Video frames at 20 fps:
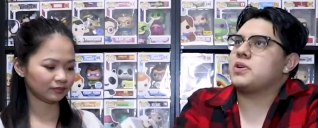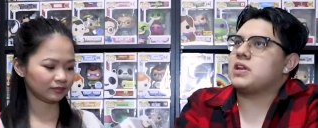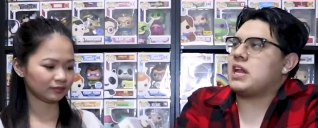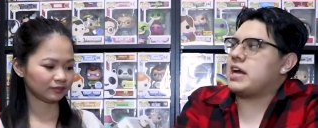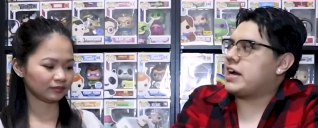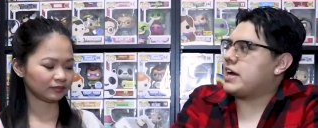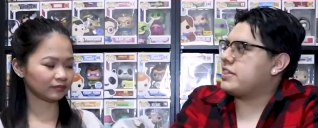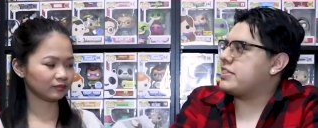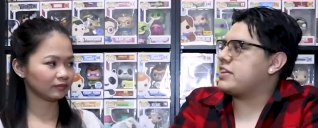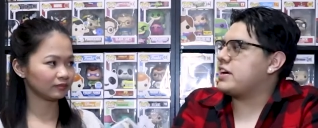Speaker 1: one. Like
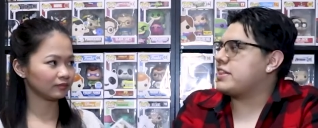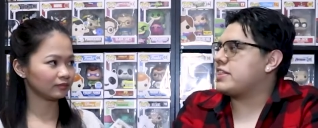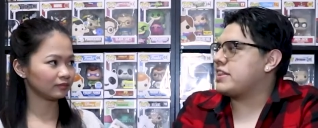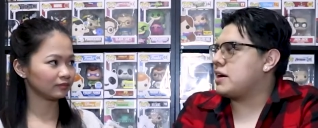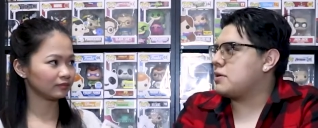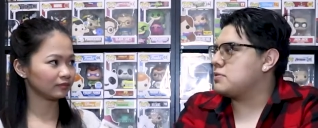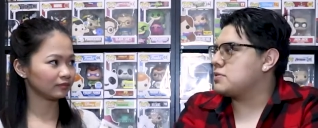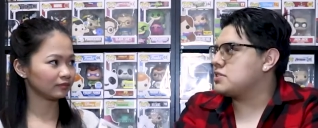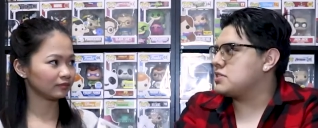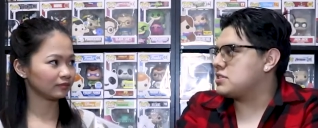I thought that
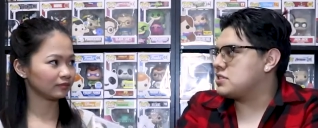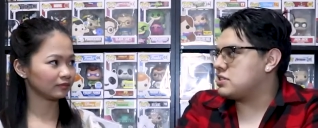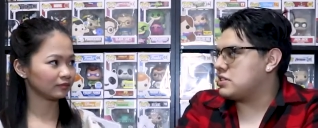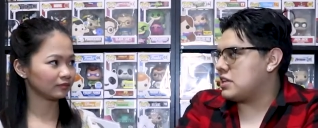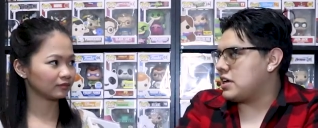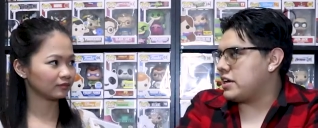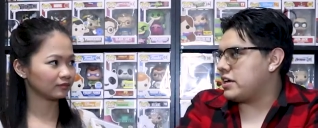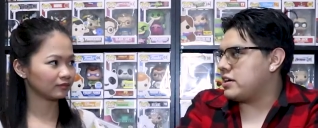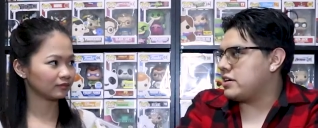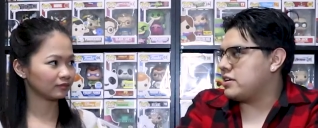was
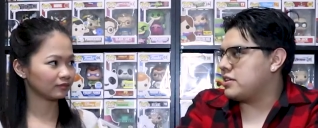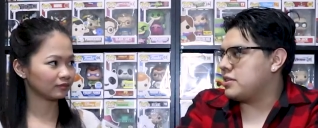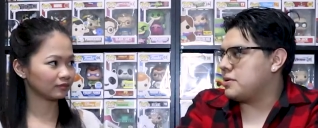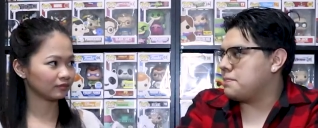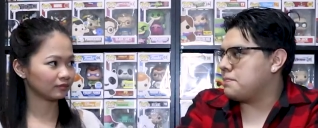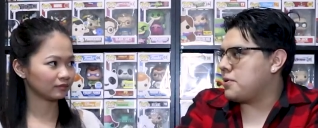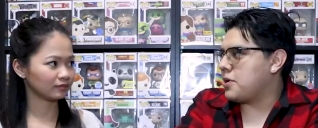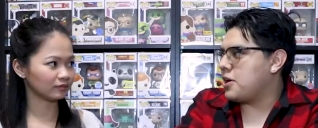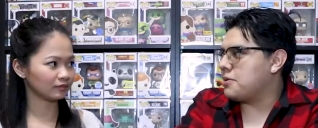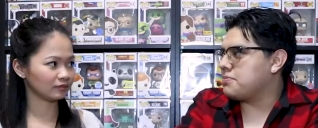like the
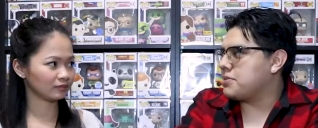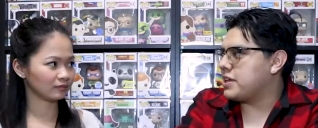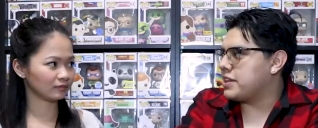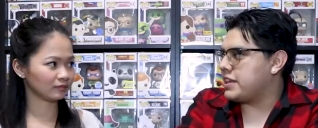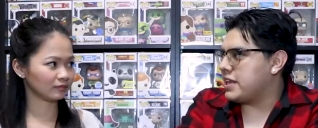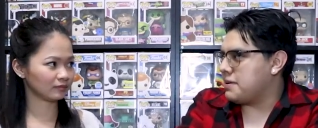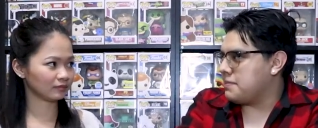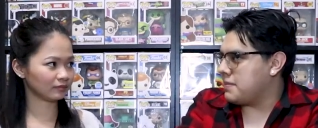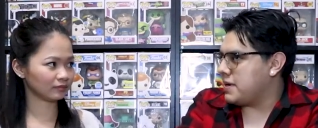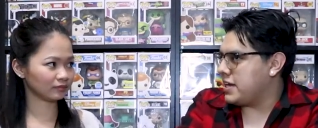pop that
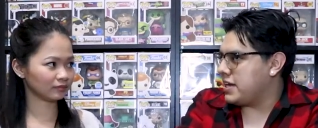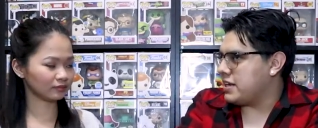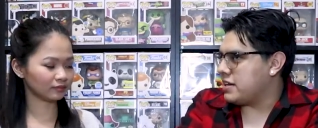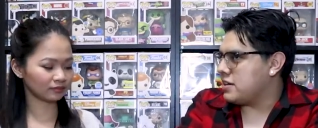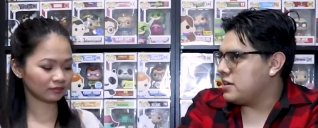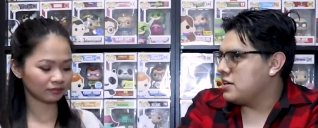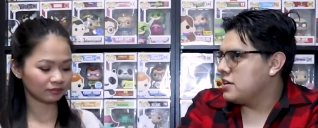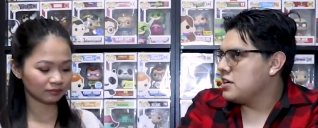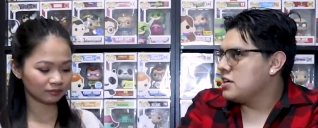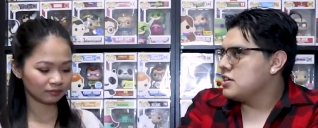they made.
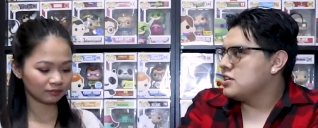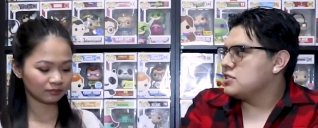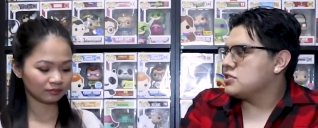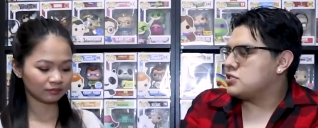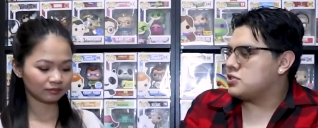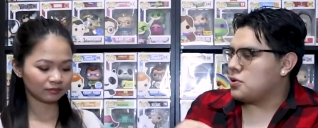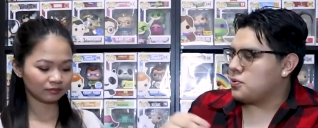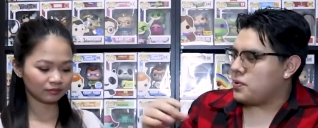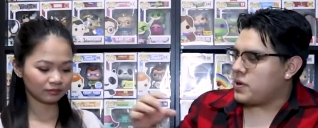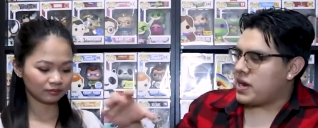
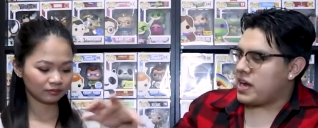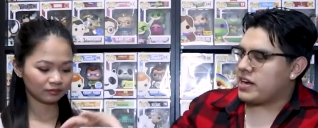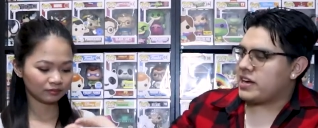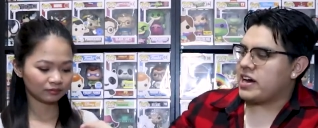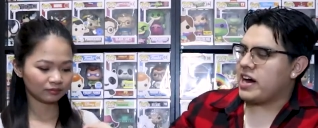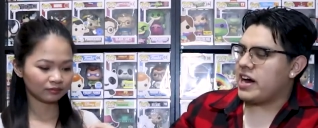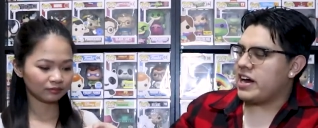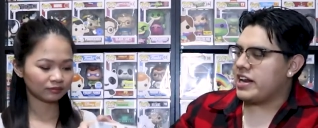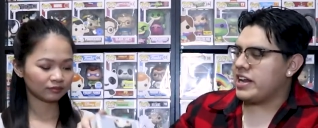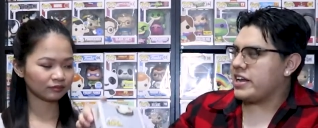So when I
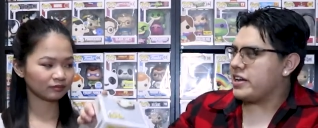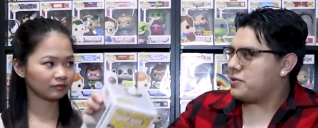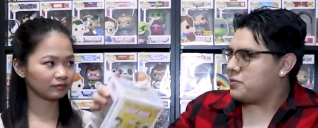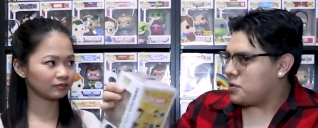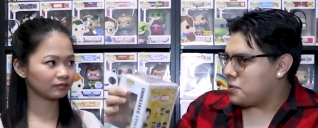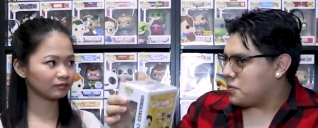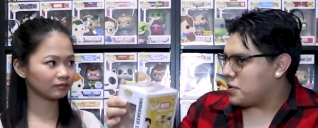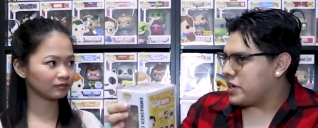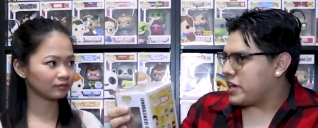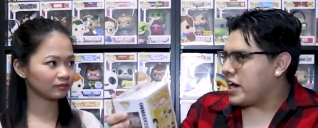got it, when
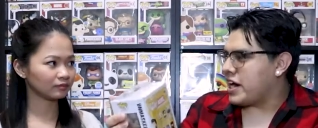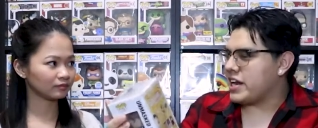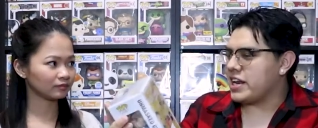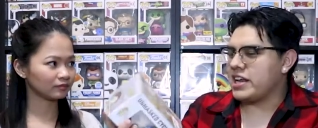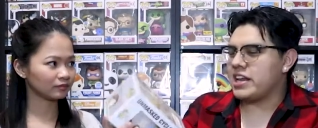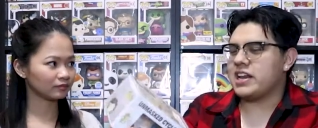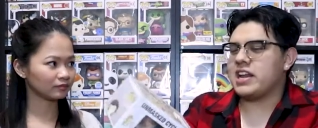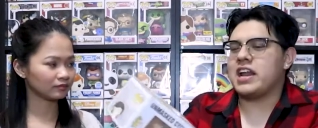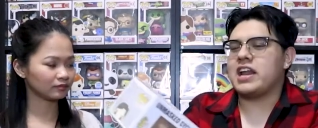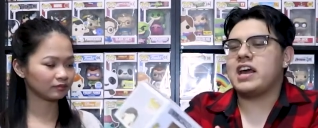we got
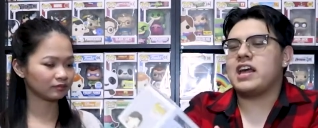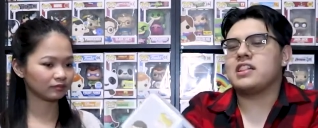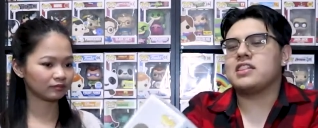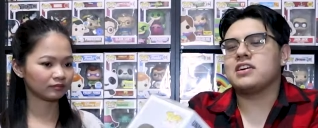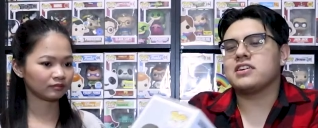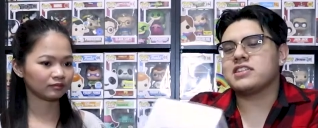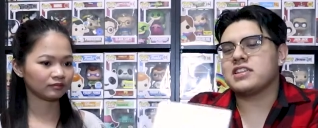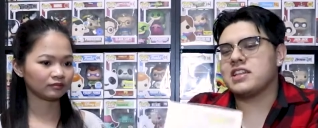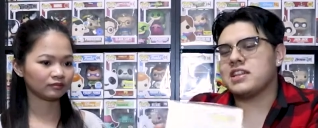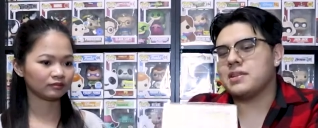it, and I
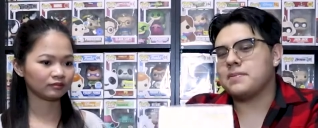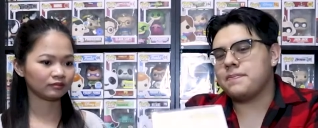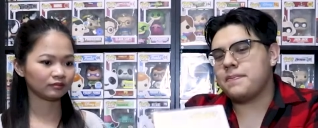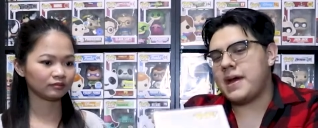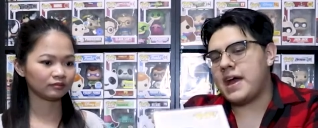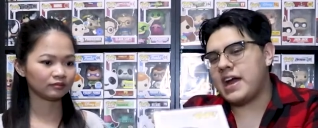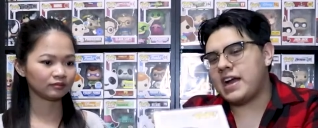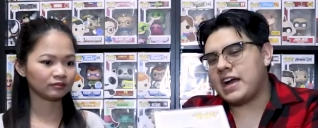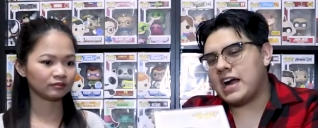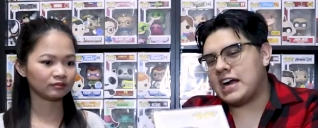looked in the
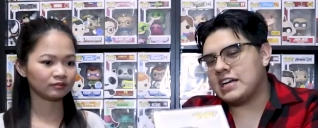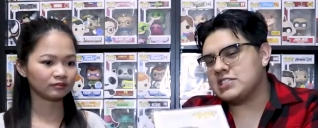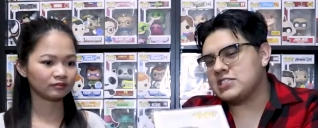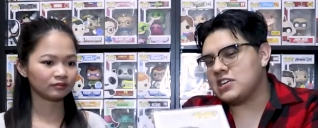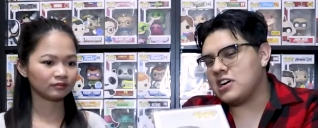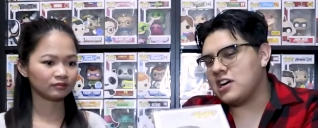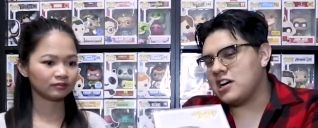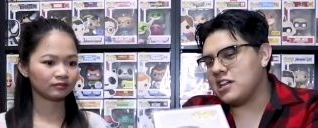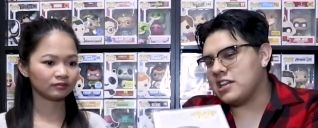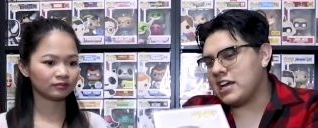back, I
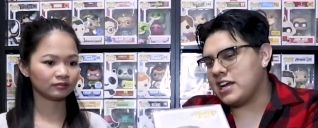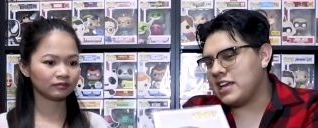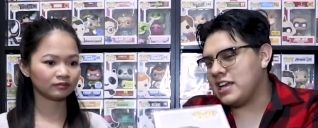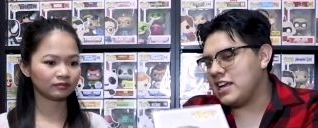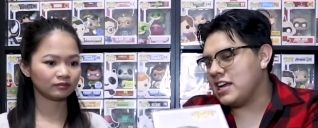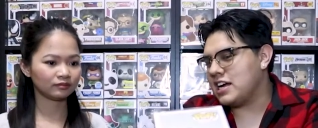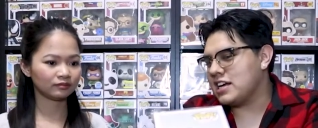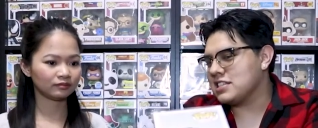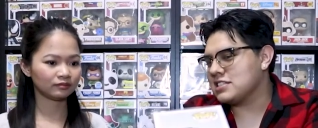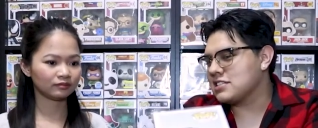saw that he
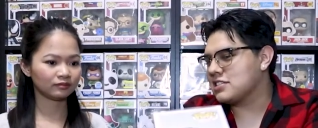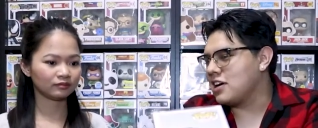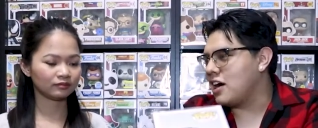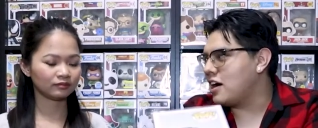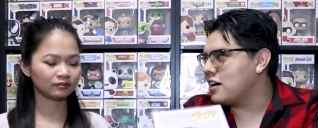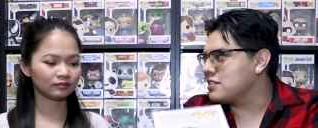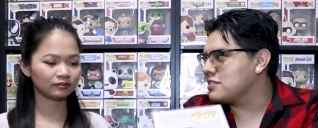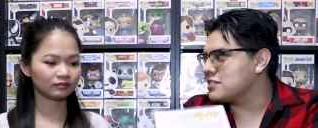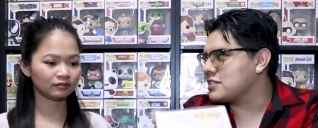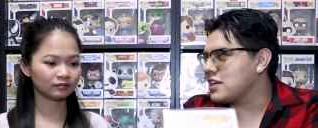has
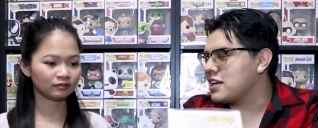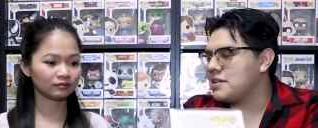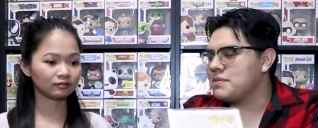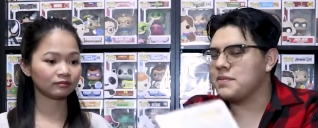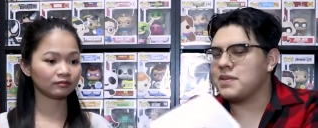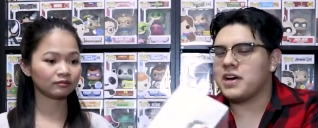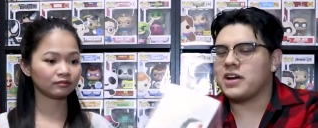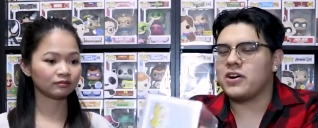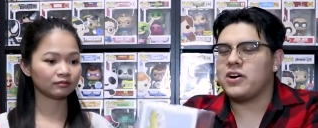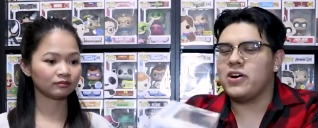goggles, and I'm
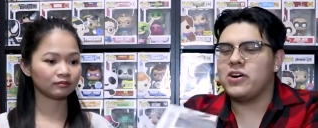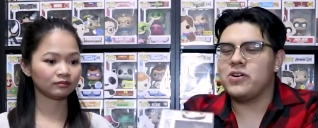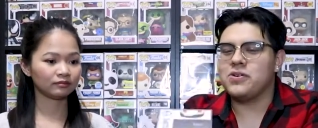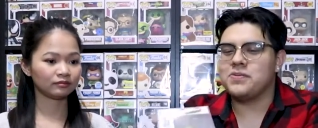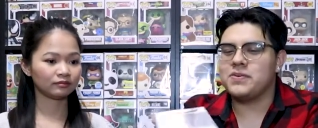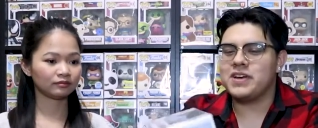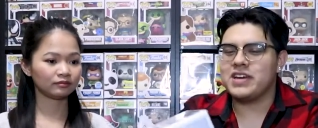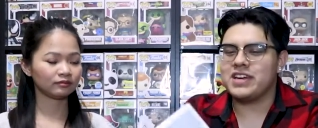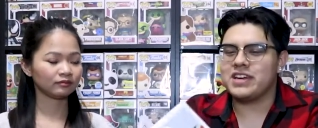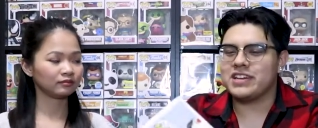like, oh
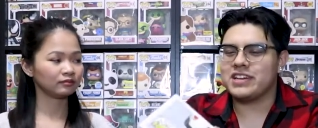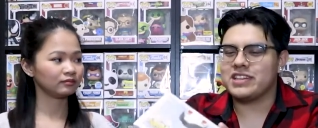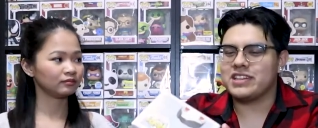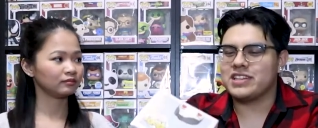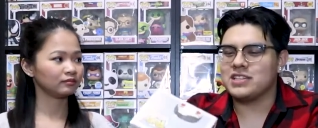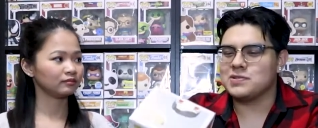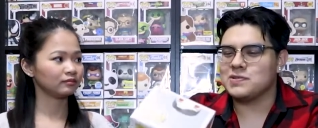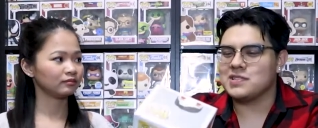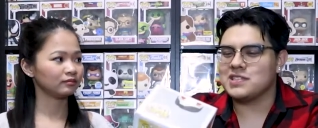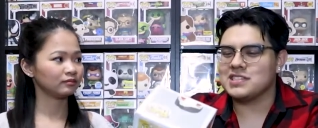man,
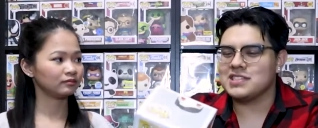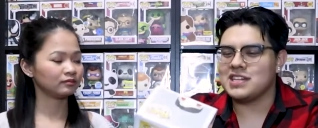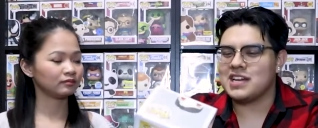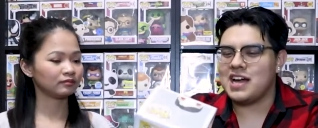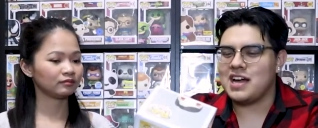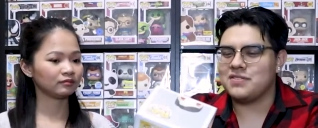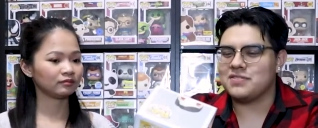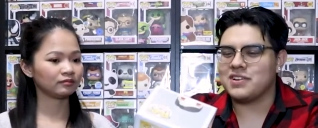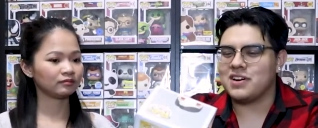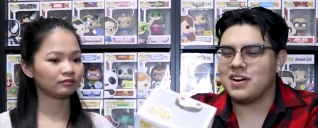this one doesn't
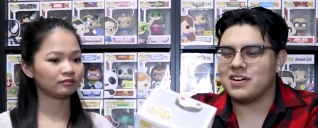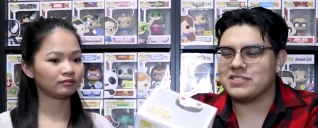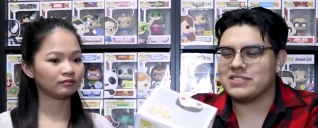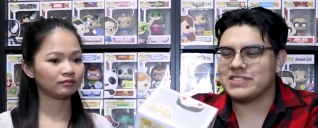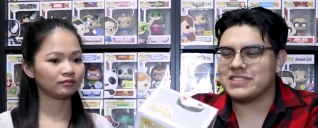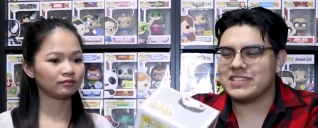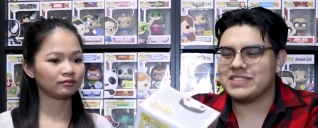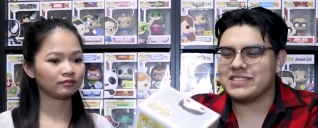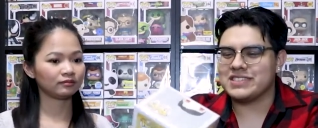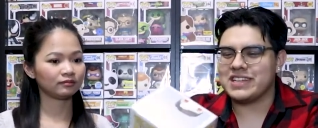have goggles.
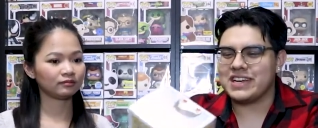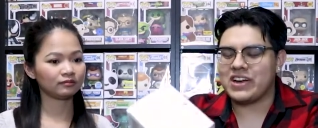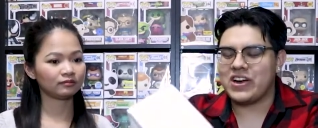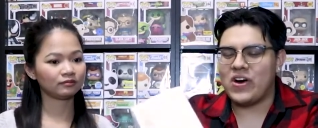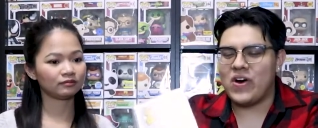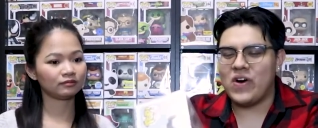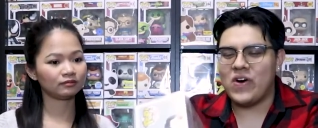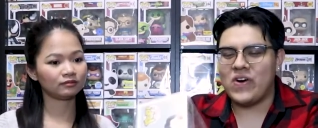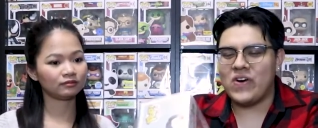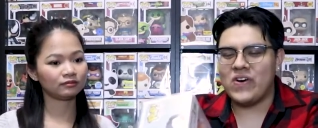I was like,
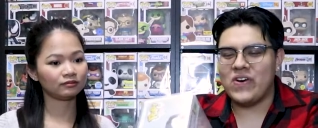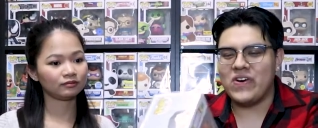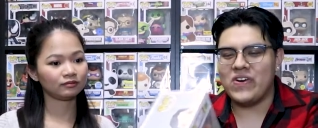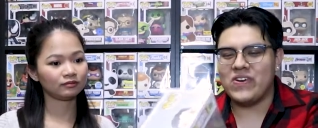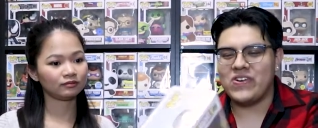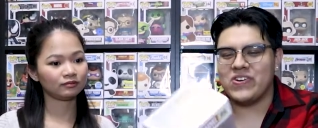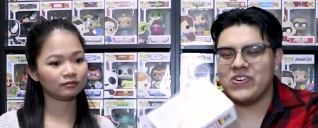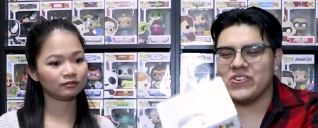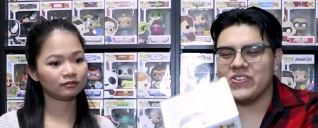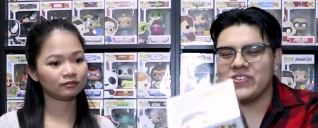
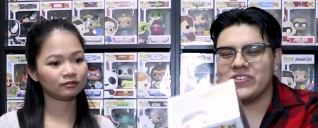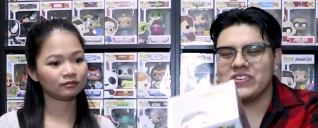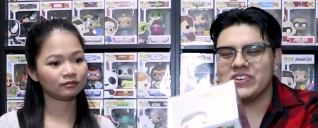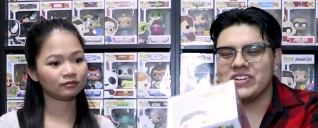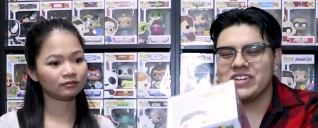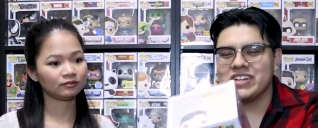oh,